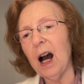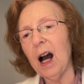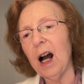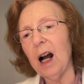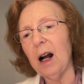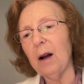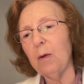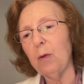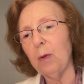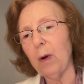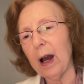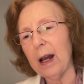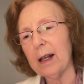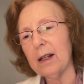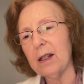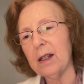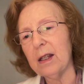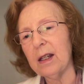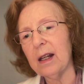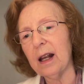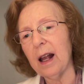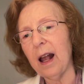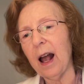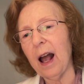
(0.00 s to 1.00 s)
west
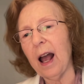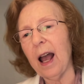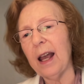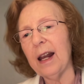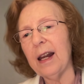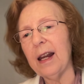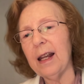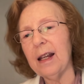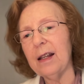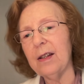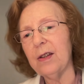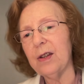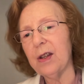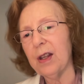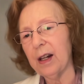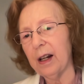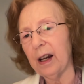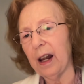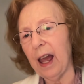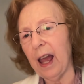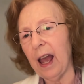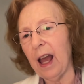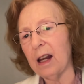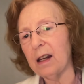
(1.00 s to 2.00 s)
side, is the
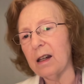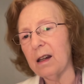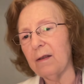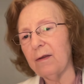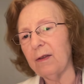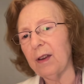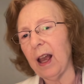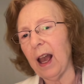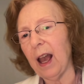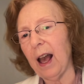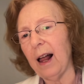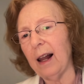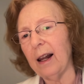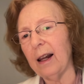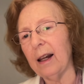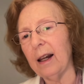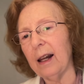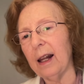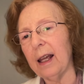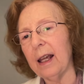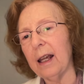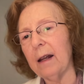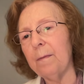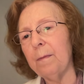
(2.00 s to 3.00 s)
land of
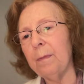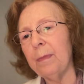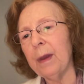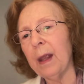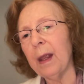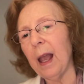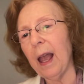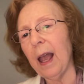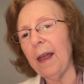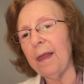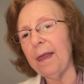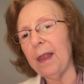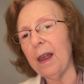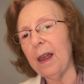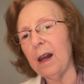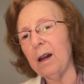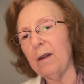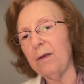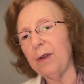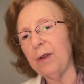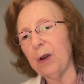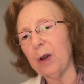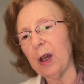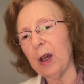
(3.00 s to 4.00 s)
Galilee. And then
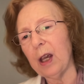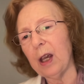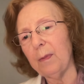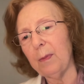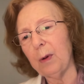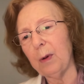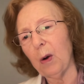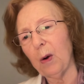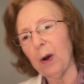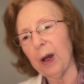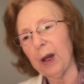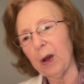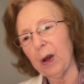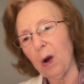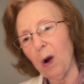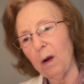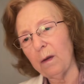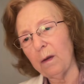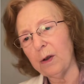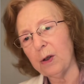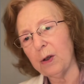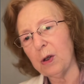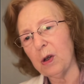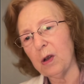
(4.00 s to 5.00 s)
if you keep going
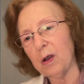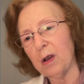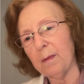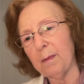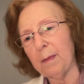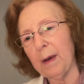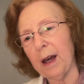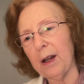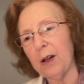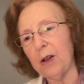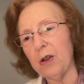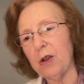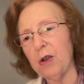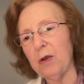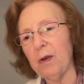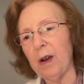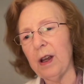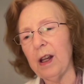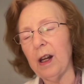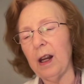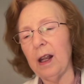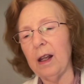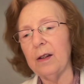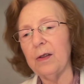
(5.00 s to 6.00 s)
over to the
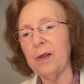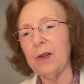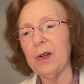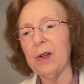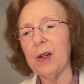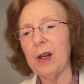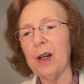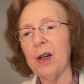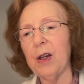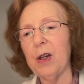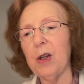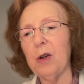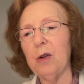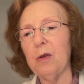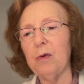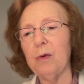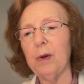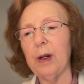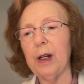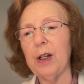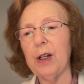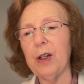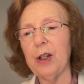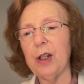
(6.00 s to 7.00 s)
Mediterranean Sea, you'll
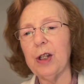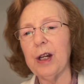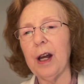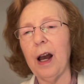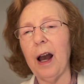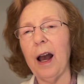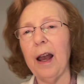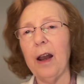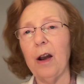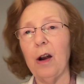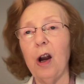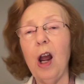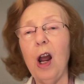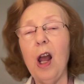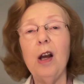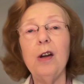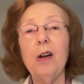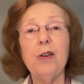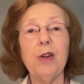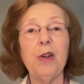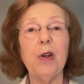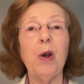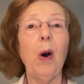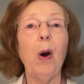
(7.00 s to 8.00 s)
reach Tyre.
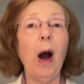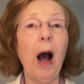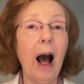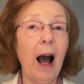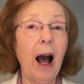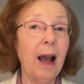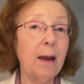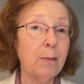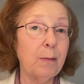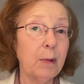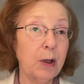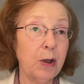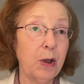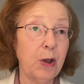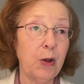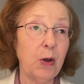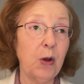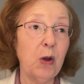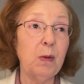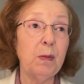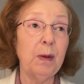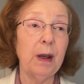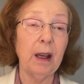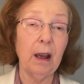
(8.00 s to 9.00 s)
So I'm
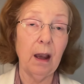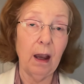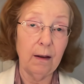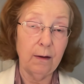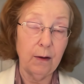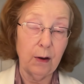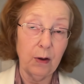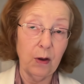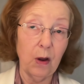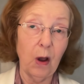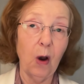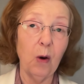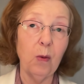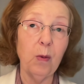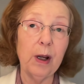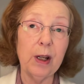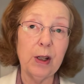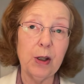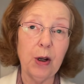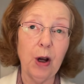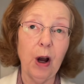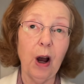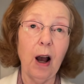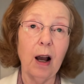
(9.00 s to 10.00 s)
assuming, even though we
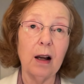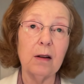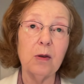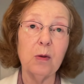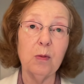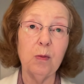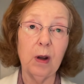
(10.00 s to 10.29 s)
talked